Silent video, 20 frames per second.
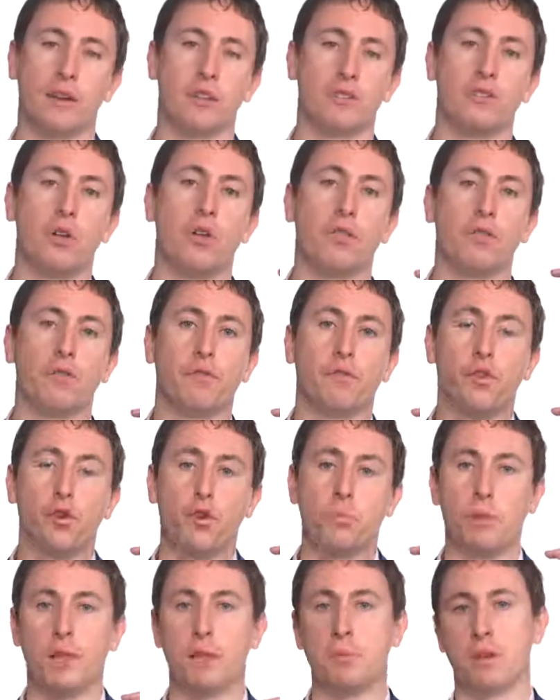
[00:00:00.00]
it's not the
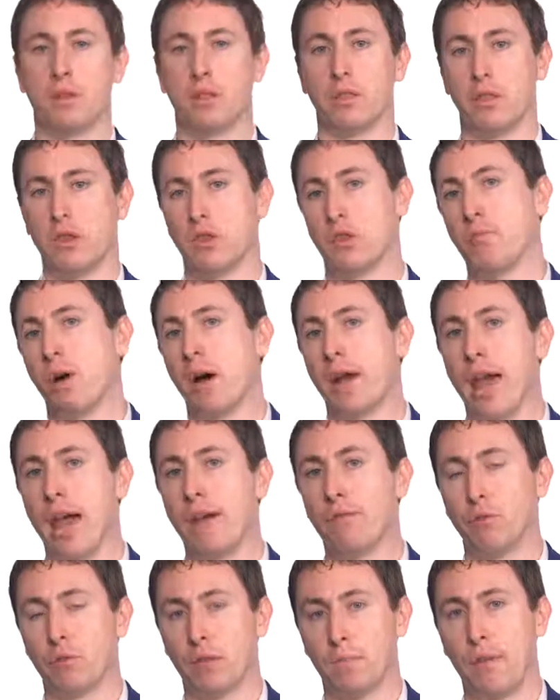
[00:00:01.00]
firm limit that you might
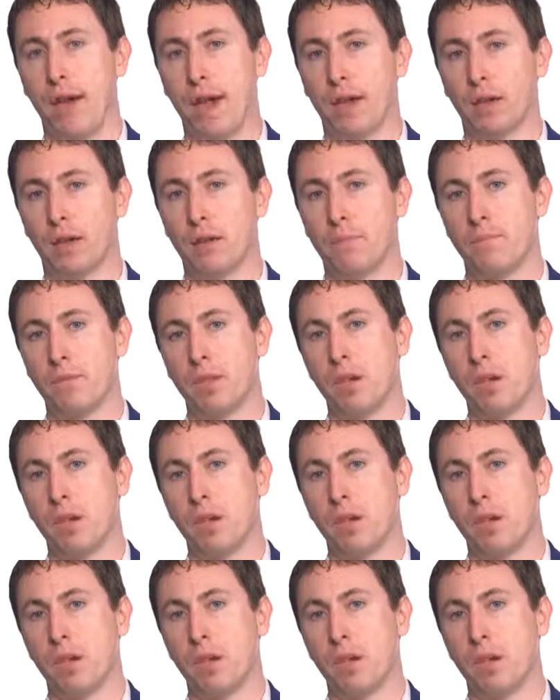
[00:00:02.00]
have with a bank.